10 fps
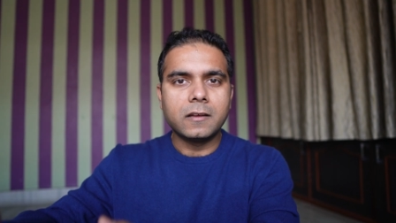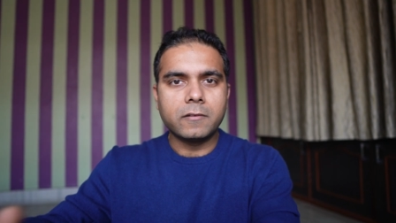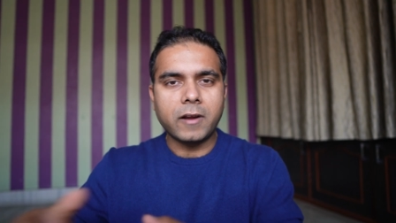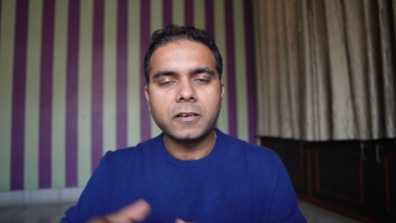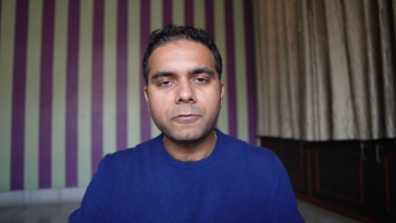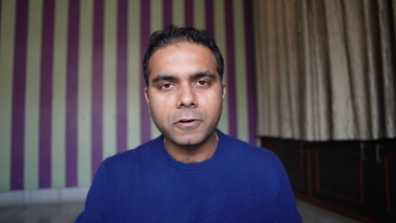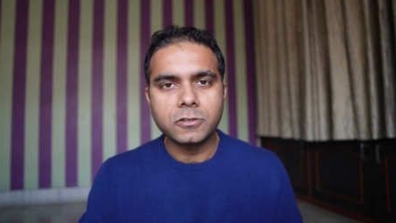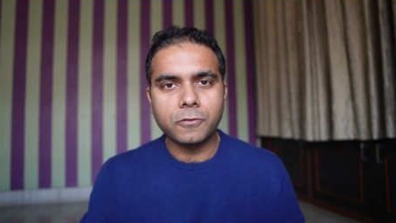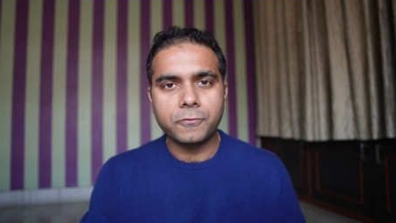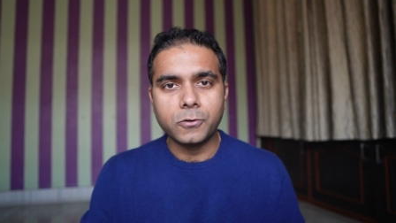right in
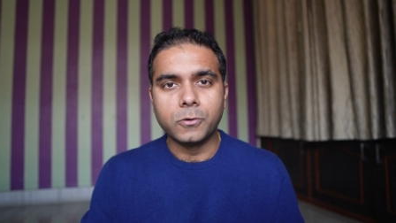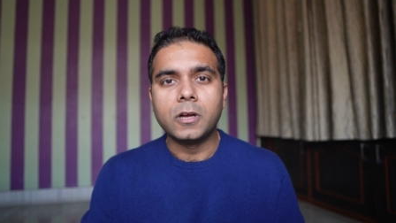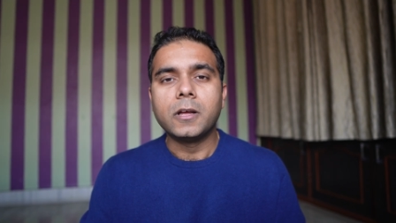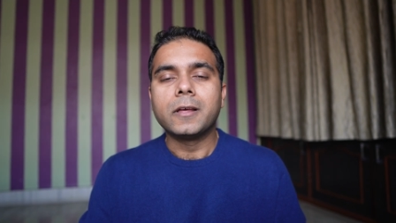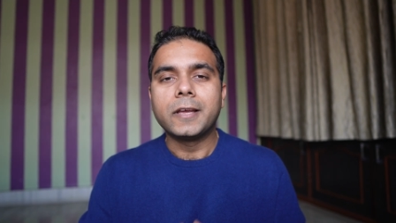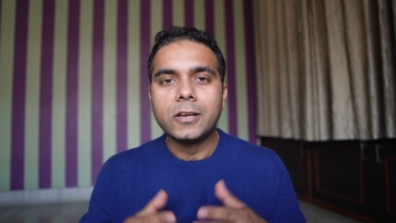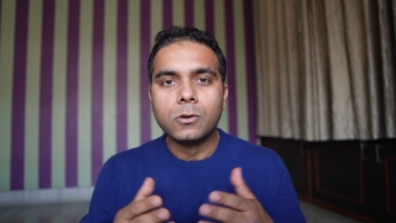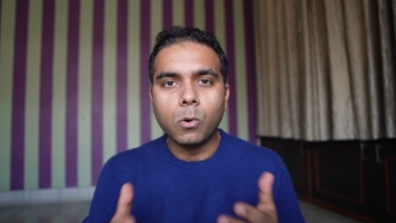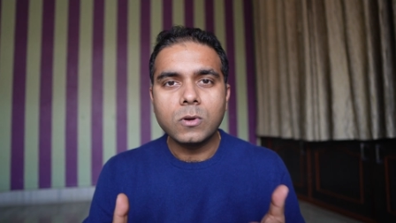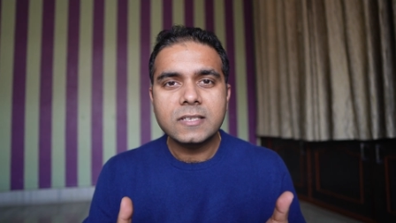front of you, he
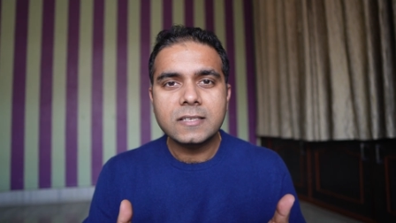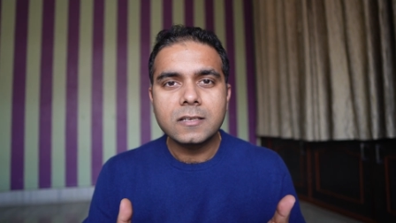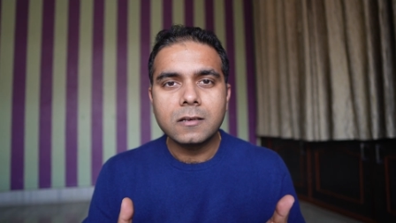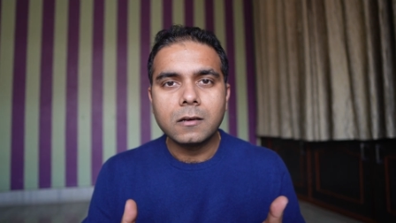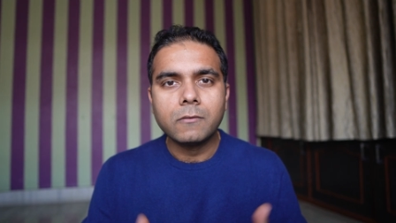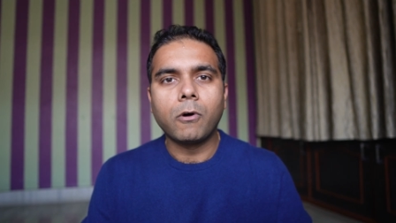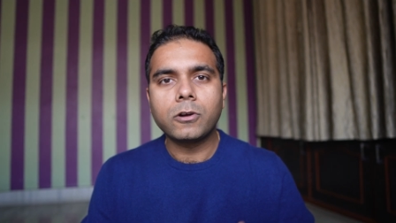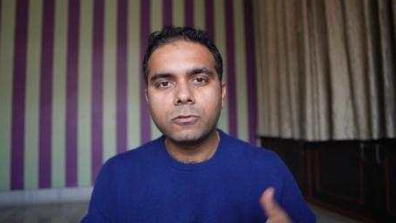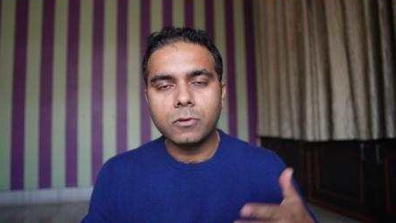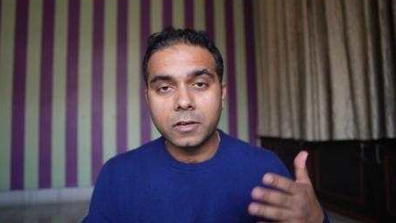knows
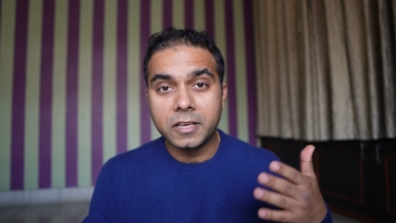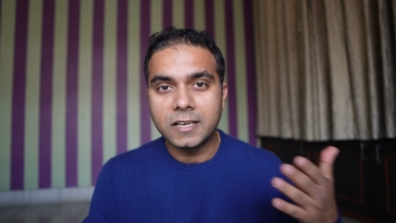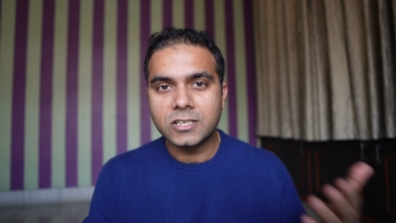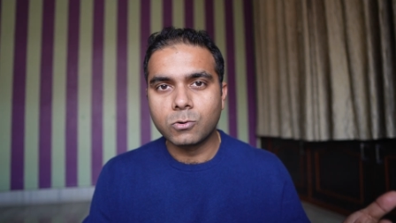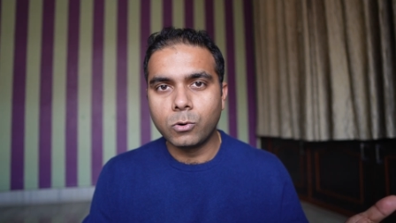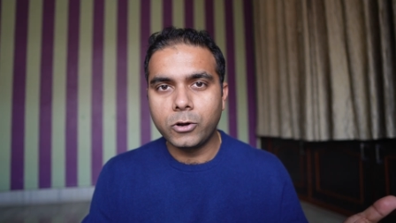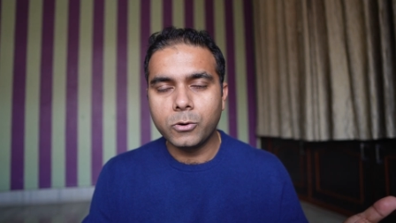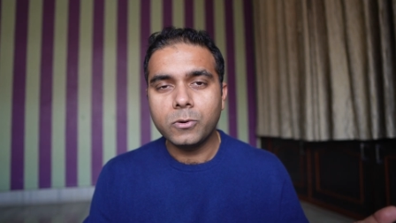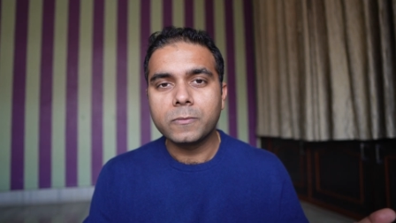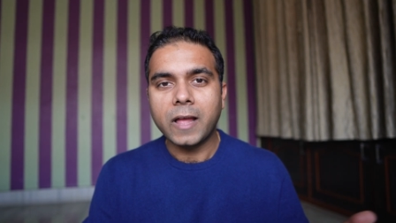what he has told
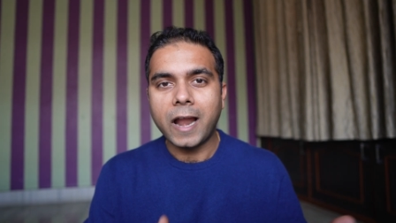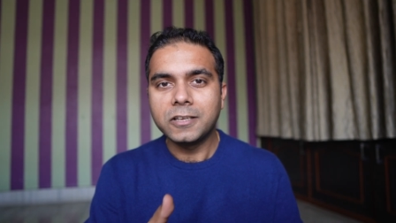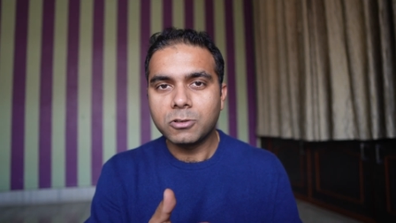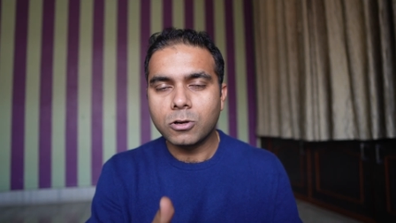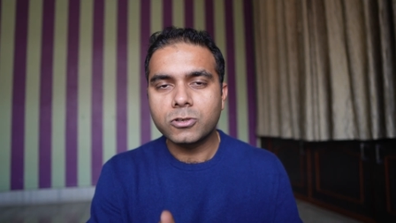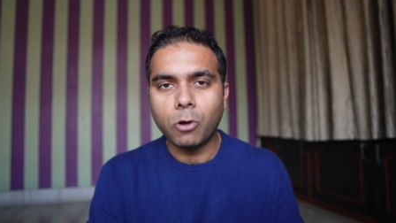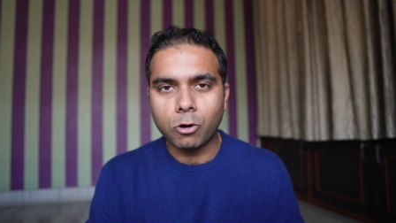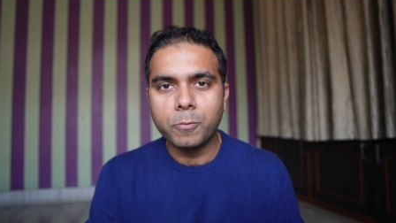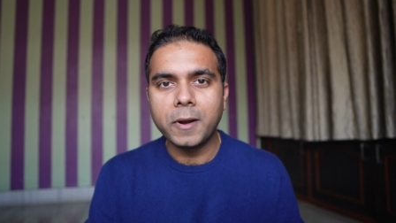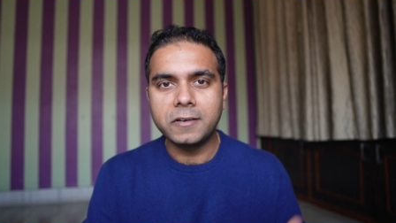you, and it's also
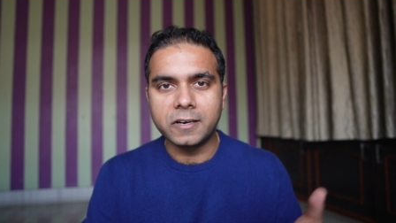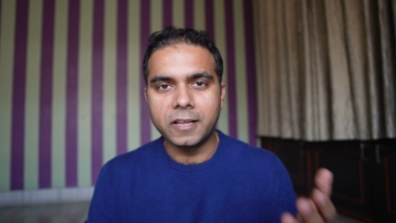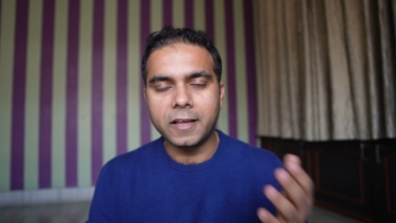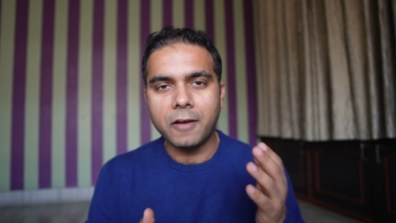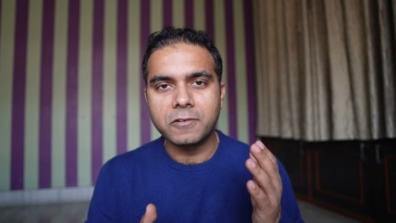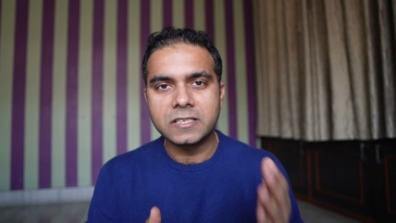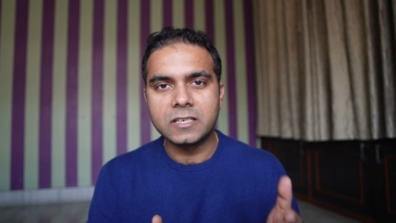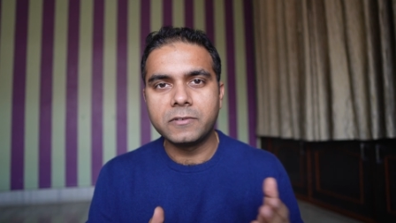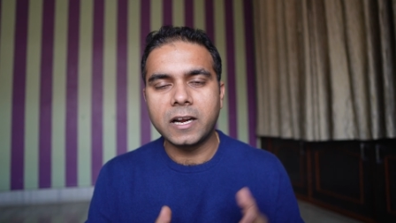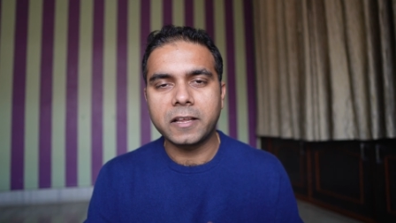documented. They have
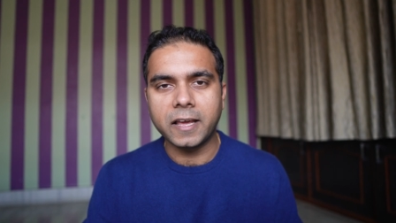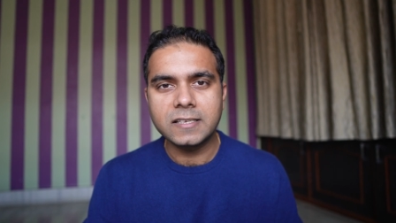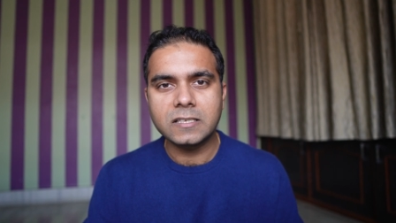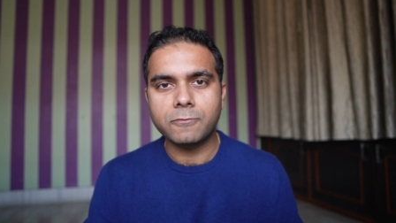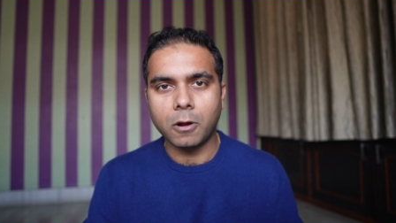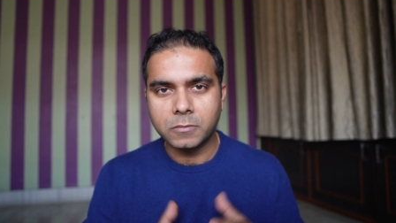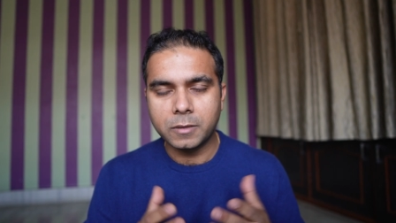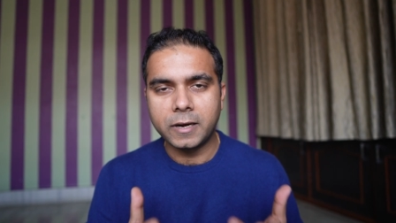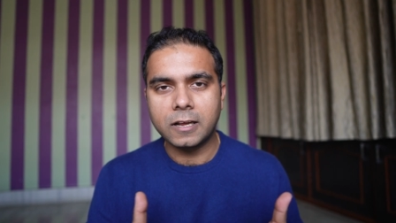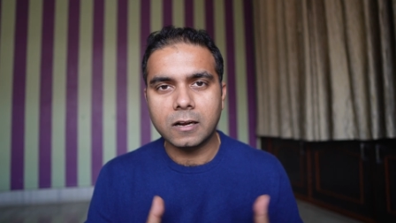received that case from the
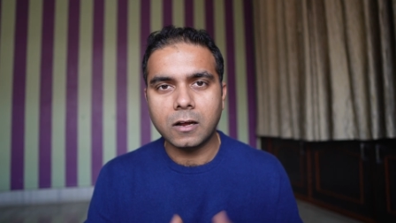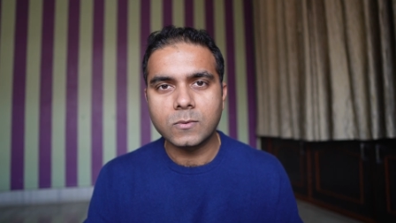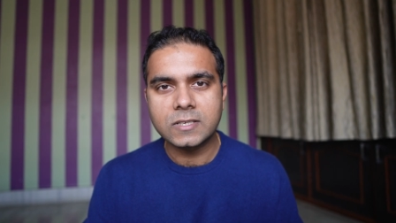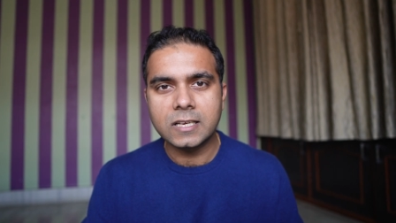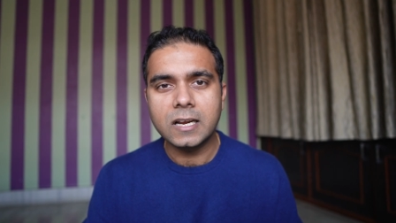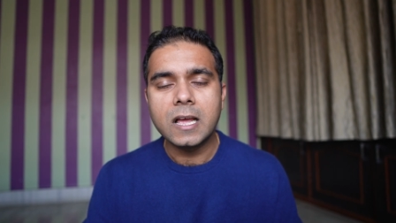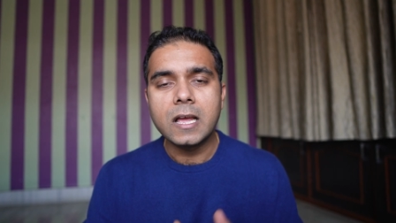medical council.